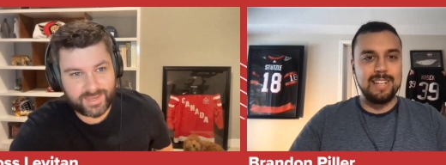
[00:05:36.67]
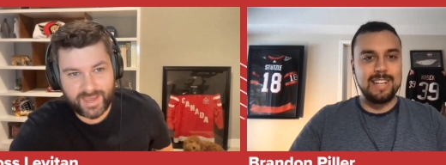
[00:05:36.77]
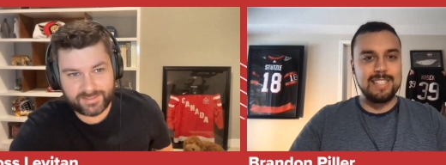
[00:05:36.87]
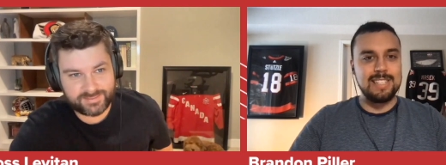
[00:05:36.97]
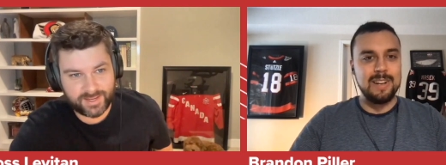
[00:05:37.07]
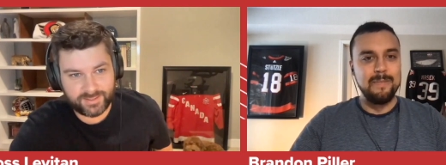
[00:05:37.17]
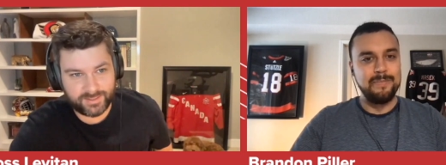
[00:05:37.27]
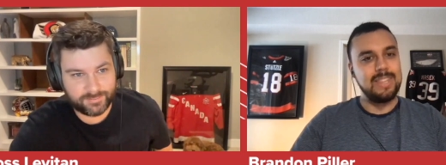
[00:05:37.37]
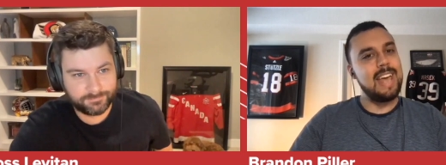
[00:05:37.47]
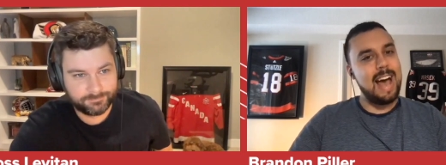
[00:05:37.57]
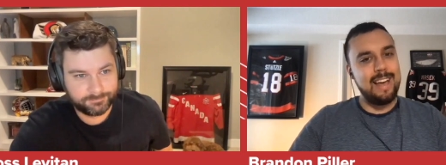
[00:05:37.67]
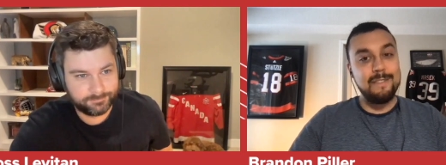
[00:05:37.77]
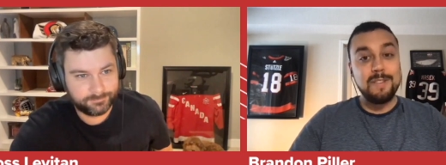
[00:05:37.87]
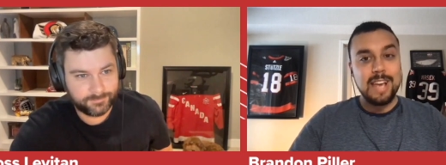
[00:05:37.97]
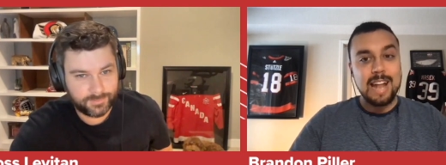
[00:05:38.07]
Speaker 1: Can't tell you. Yeah,
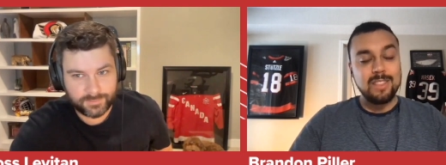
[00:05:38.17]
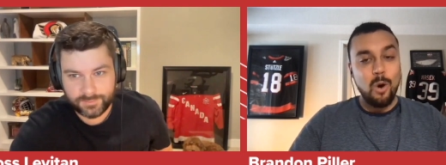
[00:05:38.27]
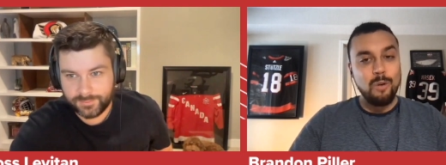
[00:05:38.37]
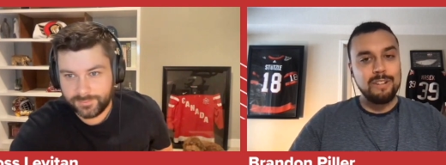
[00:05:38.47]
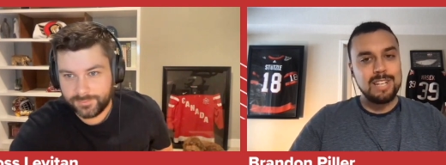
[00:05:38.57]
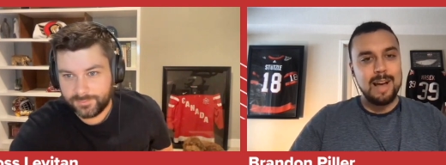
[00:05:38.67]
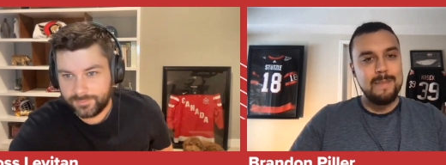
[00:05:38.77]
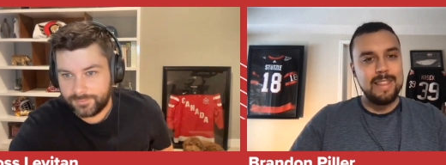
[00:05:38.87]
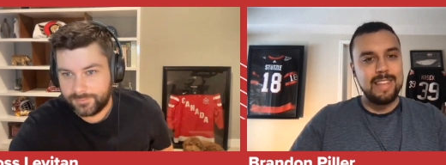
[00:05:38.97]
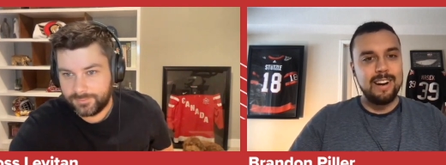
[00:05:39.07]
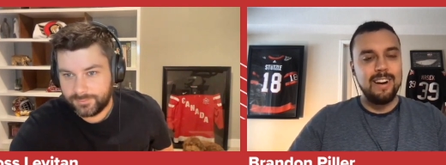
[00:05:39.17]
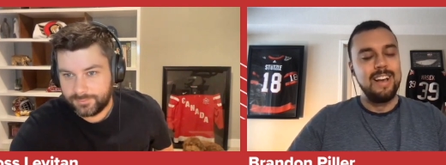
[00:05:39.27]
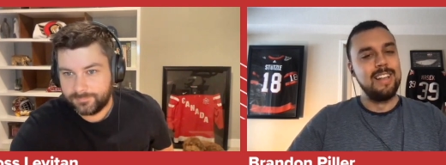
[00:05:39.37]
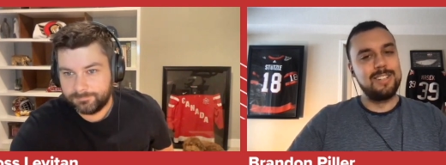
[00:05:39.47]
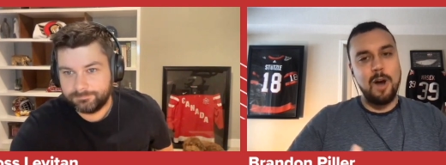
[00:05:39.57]
if you get the overtime in there,
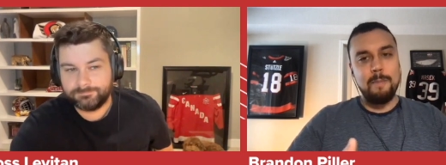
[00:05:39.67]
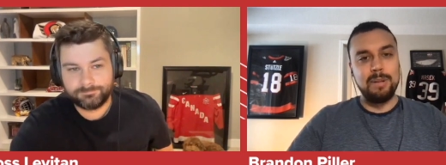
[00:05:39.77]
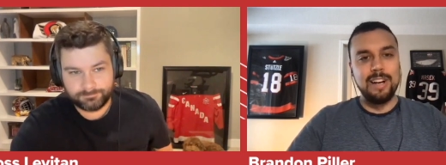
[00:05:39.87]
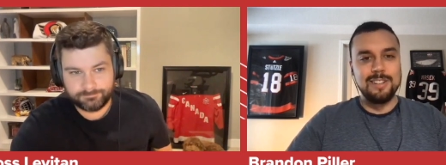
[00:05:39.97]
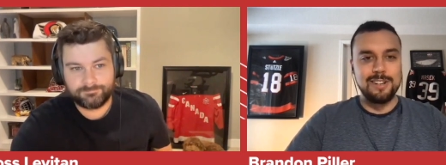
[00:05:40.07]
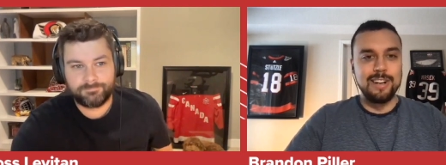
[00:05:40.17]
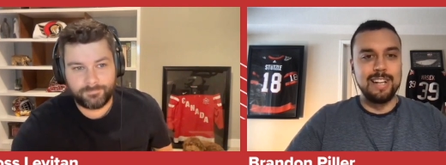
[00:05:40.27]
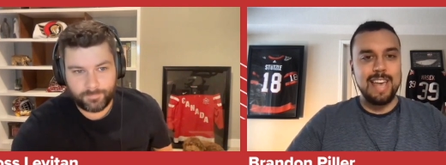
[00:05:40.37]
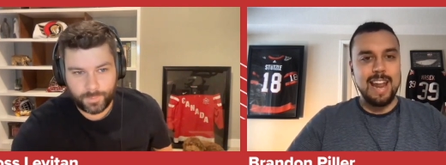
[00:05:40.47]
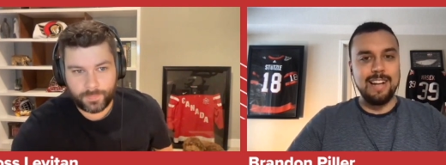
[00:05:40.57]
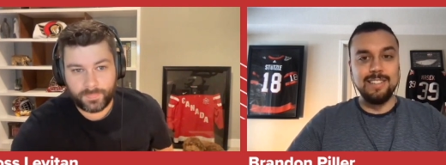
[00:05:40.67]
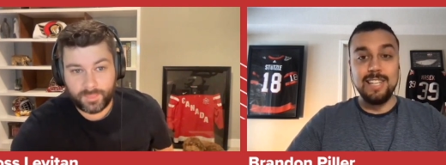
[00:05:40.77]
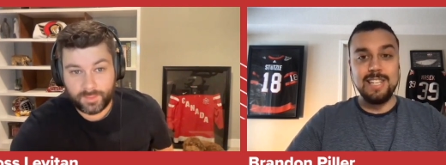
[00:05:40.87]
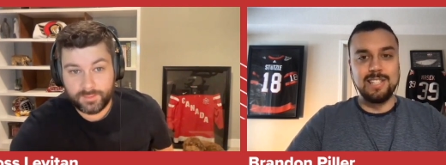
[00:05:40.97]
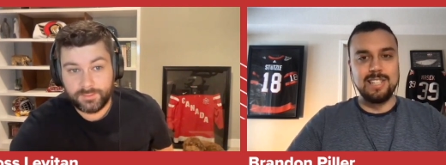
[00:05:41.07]
top players are going to get at
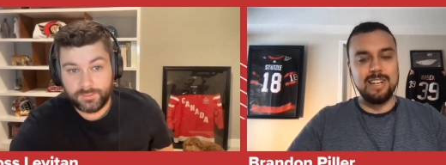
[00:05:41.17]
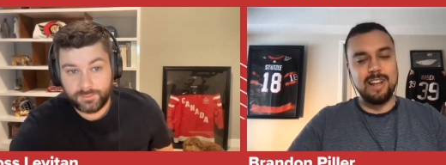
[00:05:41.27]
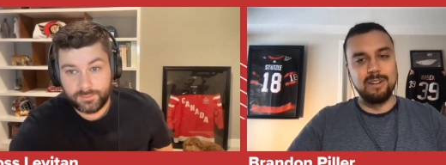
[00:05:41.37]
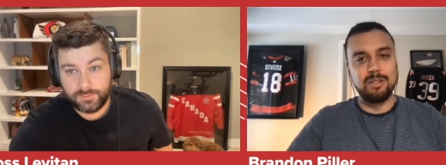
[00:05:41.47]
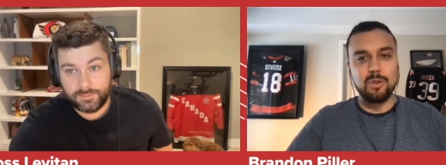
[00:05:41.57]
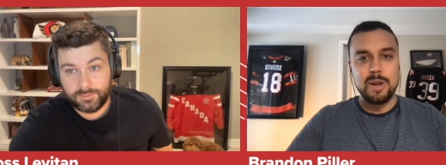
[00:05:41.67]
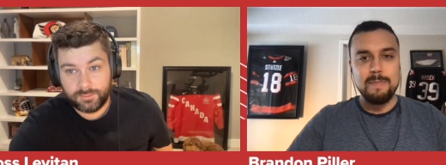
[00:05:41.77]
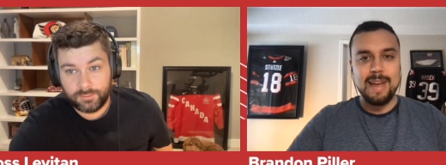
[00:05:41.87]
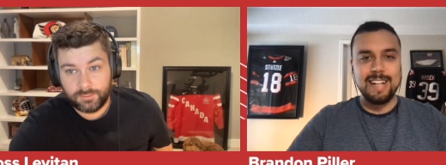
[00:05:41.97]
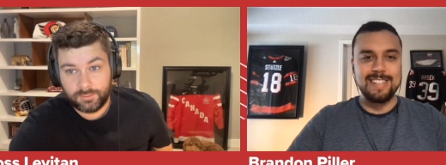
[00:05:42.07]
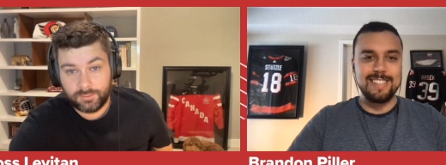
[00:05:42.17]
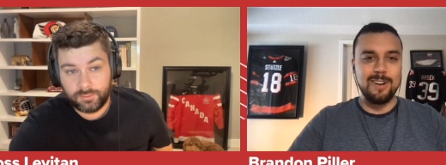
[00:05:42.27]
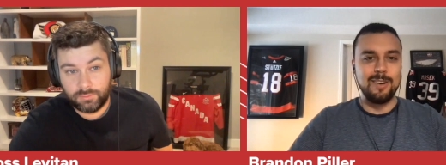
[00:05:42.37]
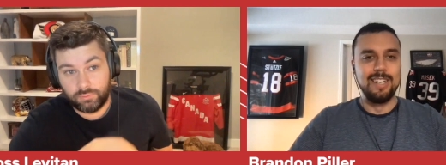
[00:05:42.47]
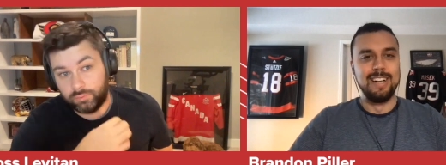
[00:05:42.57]
least another three minutes.
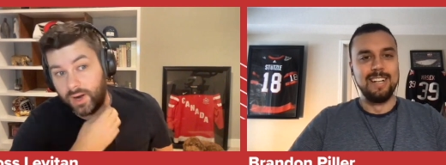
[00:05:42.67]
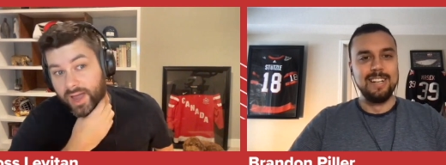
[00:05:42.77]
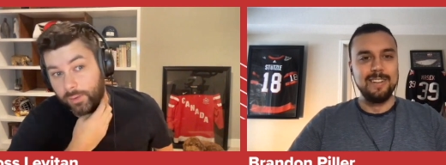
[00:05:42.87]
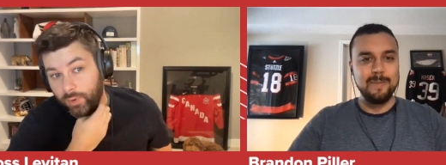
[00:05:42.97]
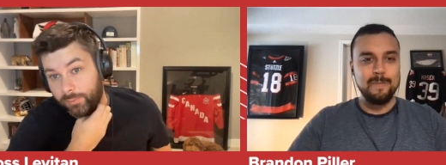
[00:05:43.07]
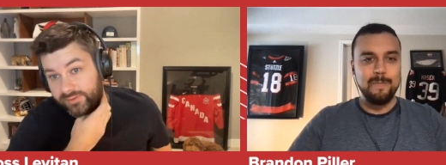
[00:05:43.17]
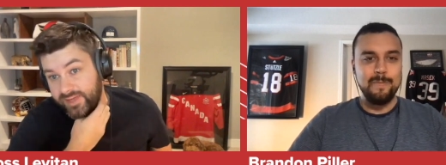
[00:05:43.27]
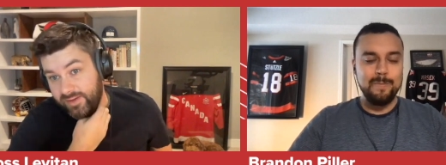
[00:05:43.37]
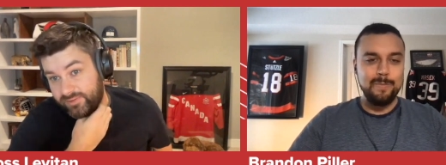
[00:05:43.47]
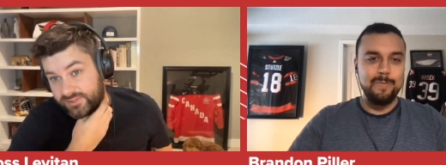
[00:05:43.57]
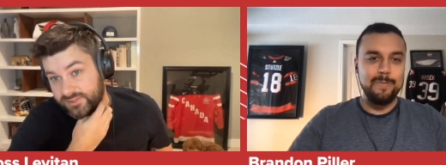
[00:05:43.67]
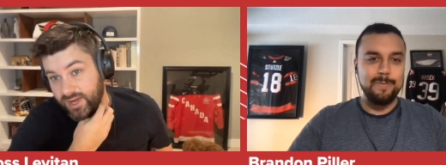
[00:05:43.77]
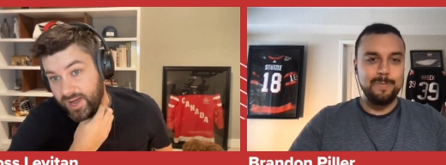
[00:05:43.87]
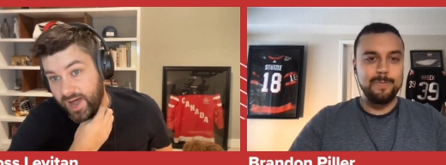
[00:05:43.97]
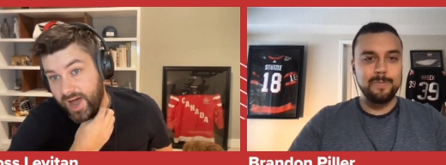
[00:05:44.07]
So
Speaker 2: right. Well, McDavid's
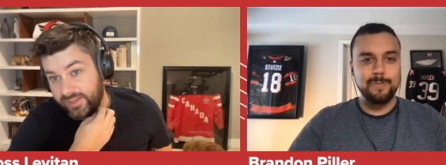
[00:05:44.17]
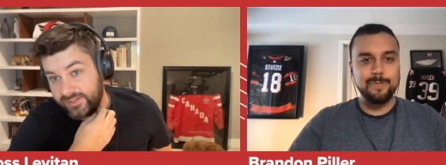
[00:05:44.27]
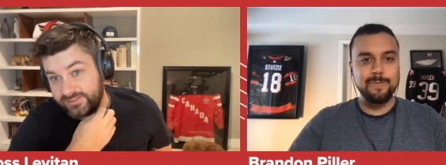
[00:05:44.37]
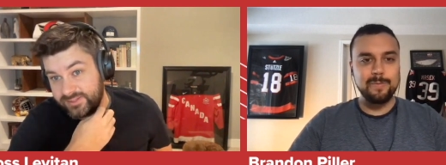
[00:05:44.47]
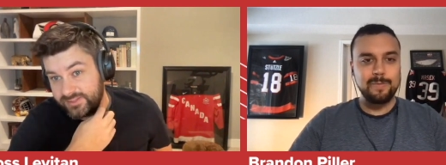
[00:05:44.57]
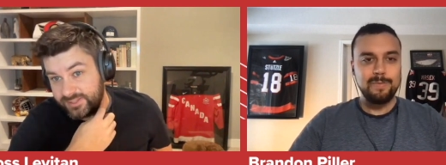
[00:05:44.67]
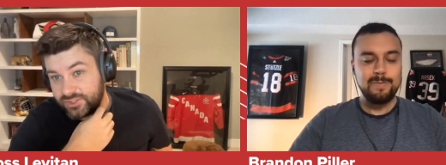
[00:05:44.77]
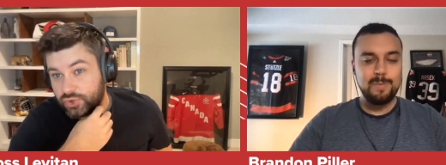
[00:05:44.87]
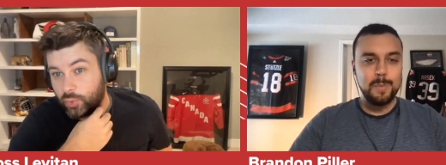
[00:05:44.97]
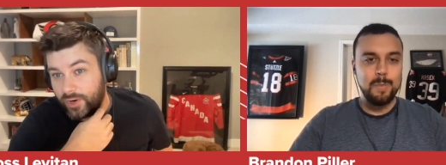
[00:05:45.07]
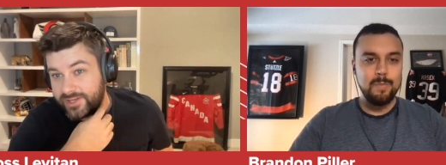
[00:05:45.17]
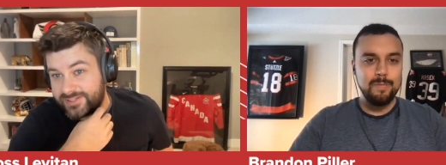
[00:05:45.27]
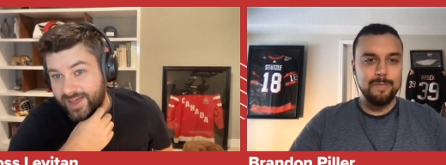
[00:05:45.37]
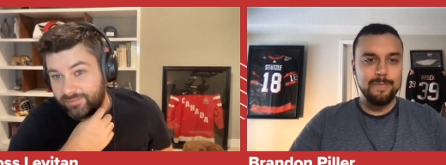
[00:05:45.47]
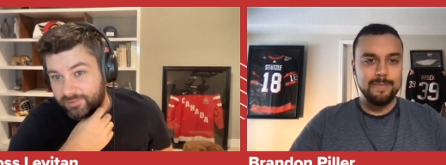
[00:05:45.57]
uh, high this season is twenty
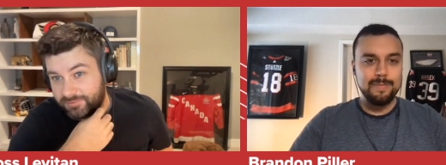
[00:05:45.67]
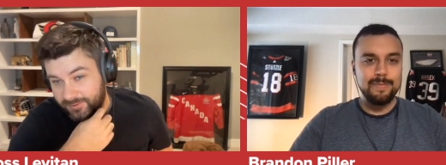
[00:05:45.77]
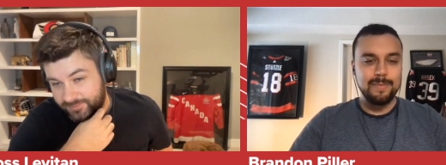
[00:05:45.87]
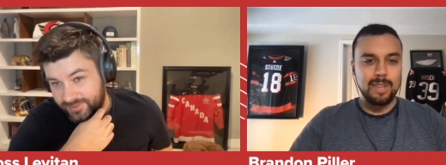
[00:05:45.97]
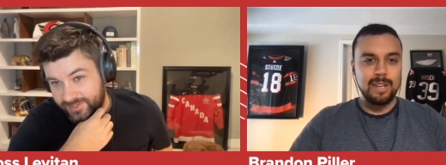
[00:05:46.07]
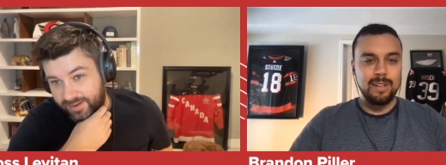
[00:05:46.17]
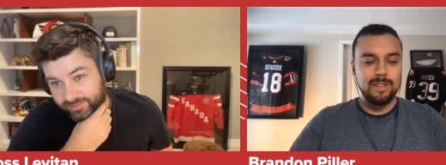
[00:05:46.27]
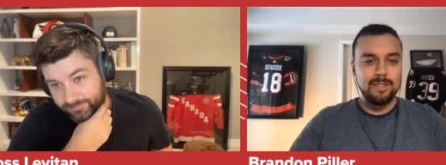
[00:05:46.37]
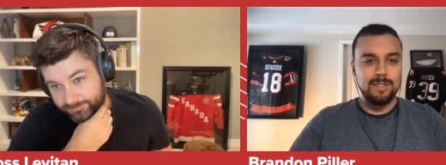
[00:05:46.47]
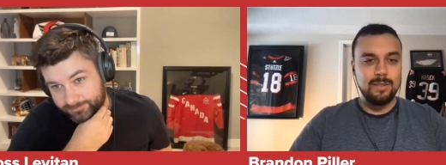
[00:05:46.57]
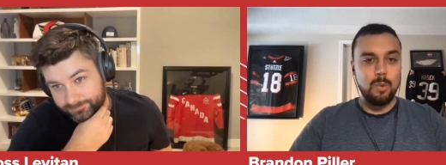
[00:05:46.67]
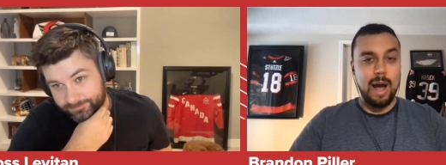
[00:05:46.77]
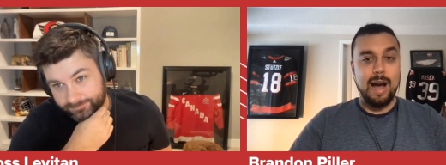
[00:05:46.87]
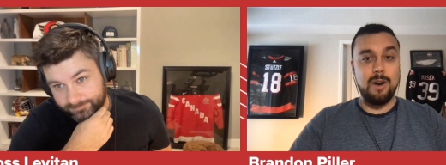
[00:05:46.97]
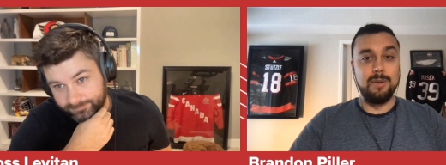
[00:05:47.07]
seven fifty seven.
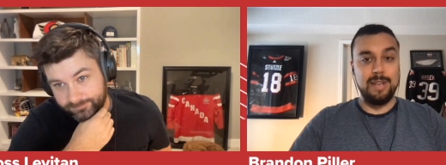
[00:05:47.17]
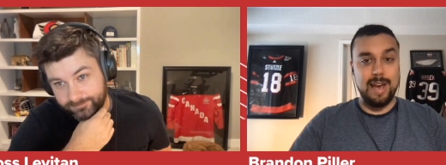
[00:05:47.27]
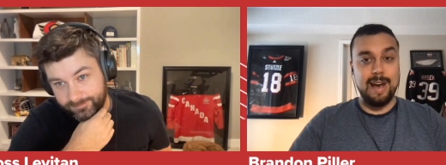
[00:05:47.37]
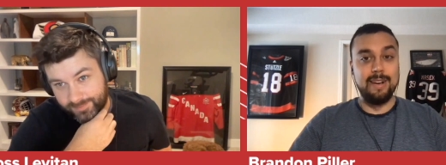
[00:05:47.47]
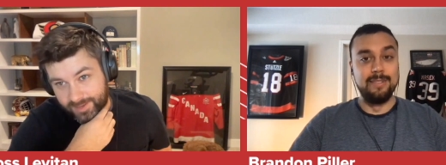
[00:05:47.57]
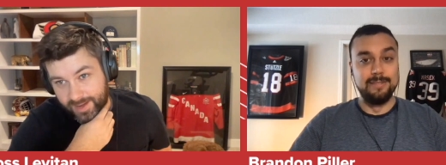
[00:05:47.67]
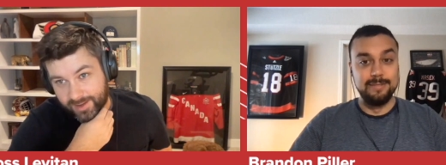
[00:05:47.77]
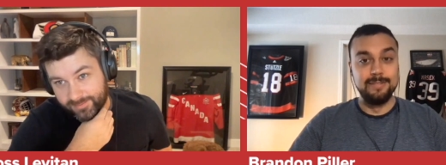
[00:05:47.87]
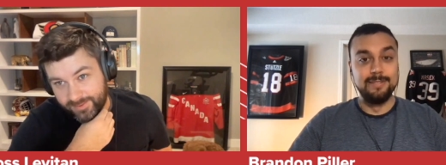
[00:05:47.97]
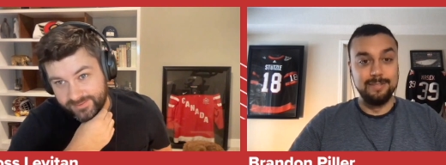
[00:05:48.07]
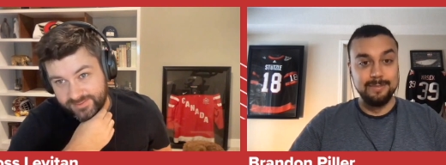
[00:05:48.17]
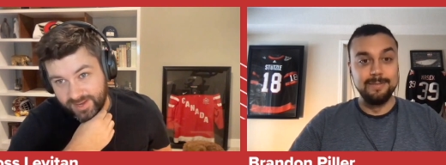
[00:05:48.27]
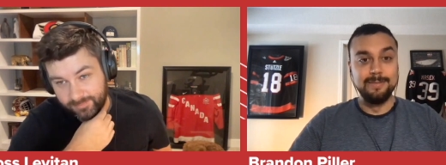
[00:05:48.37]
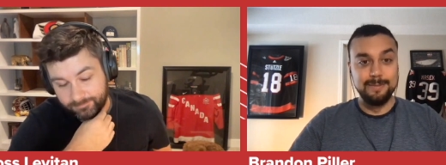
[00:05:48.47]
Speaker 1: Wow. Yeah. Yeah. Insane.